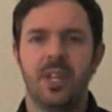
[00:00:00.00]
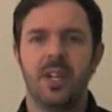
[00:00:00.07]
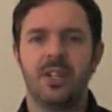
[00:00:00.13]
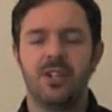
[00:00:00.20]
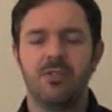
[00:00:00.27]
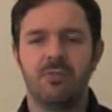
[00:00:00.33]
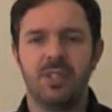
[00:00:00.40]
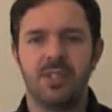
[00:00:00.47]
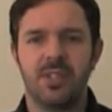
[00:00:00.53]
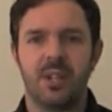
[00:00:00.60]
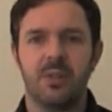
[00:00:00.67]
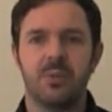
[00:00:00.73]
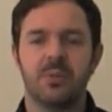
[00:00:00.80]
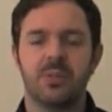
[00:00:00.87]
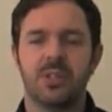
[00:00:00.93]
And the
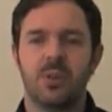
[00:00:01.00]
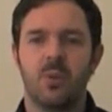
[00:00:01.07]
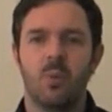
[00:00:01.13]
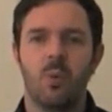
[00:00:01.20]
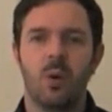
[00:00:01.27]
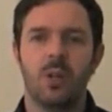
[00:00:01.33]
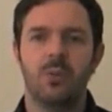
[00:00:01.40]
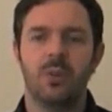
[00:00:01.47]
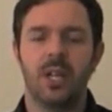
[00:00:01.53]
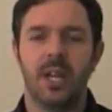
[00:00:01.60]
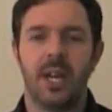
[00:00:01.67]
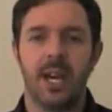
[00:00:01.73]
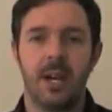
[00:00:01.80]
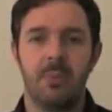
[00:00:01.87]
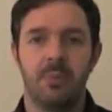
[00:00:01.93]
results won't
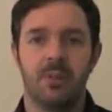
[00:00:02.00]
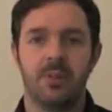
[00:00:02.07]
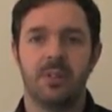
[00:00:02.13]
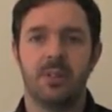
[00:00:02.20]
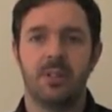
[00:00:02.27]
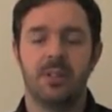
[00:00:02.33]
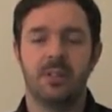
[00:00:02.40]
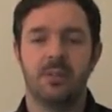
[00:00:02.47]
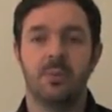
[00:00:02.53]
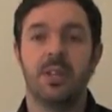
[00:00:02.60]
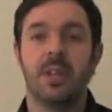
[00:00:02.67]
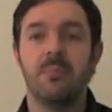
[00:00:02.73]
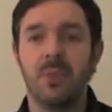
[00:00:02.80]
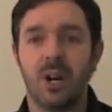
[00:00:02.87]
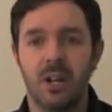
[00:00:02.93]
happen. Well,
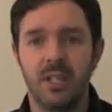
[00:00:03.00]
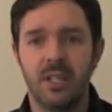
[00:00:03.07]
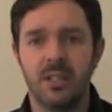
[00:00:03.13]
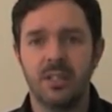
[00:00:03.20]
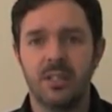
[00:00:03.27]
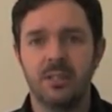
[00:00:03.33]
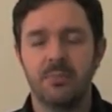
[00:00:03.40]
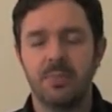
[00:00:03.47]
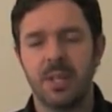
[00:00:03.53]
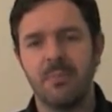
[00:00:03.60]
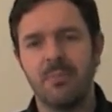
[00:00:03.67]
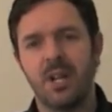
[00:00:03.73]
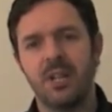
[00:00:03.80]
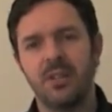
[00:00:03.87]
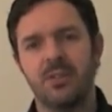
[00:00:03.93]
they might, but they
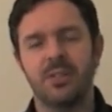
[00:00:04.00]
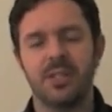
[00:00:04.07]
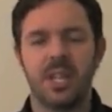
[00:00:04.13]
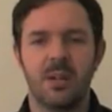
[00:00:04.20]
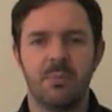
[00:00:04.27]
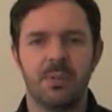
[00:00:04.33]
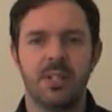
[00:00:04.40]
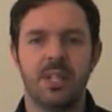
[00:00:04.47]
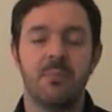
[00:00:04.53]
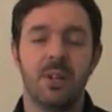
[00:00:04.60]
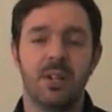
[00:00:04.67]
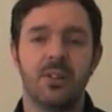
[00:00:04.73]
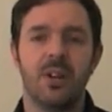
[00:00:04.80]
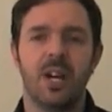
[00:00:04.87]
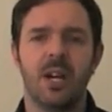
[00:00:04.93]
might not as happen. They
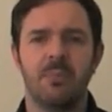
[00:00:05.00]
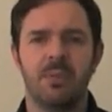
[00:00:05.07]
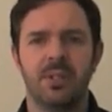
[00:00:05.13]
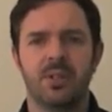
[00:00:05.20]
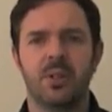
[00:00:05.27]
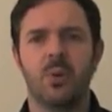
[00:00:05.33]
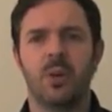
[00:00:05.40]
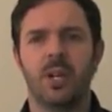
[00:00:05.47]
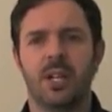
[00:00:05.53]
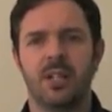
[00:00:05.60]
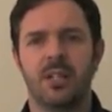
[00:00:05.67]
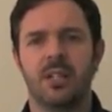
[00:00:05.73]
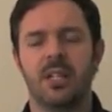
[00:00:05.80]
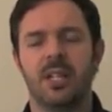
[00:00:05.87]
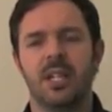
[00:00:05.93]
might not happen as
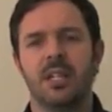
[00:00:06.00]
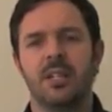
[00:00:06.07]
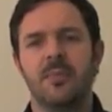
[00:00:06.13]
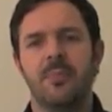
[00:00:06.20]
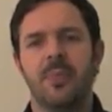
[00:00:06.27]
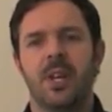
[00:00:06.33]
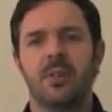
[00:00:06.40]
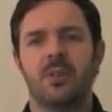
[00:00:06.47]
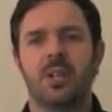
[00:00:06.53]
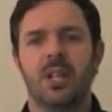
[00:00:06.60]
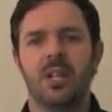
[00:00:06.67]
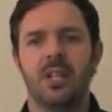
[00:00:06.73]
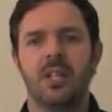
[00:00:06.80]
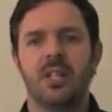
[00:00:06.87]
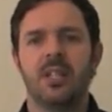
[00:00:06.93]
quickly,
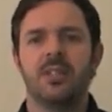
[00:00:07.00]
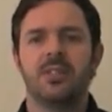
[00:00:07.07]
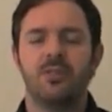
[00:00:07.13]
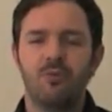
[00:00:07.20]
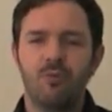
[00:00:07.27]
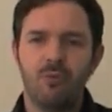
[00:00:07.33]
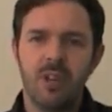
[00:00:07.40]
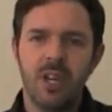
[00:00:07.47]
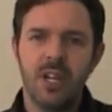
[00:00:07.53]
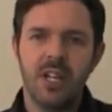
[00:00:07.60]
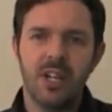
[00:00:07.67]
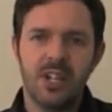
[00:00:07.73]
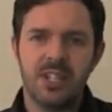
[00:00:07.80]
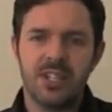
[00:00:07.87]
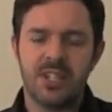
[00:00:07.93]
okay? So really
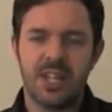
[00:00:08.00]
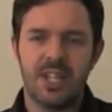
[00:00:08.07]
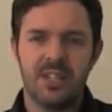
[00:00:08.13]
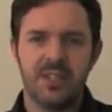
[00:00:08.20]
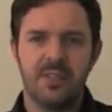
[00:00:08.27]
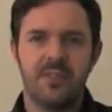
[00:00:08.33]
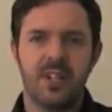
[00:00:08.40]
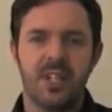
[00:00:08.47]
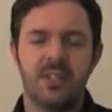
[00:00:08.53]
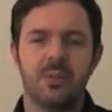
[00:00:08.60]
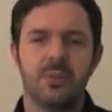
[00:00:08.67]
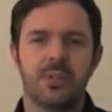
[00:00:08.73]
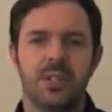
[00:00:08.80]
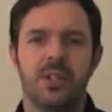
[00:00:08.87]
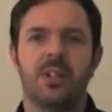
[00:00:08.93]
identify
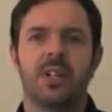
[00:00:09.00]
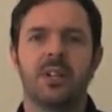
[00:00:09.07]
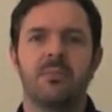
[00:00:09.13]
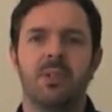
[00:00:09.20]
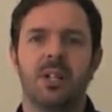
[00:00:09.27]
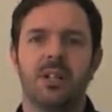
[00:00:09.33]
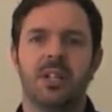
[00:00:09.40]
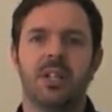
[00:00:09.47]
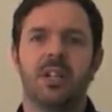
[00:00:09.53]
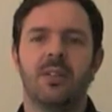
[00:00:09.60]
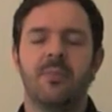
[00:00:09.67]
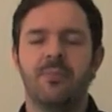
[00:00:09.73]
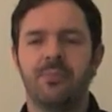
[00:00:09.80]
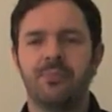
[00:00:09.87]
your target market.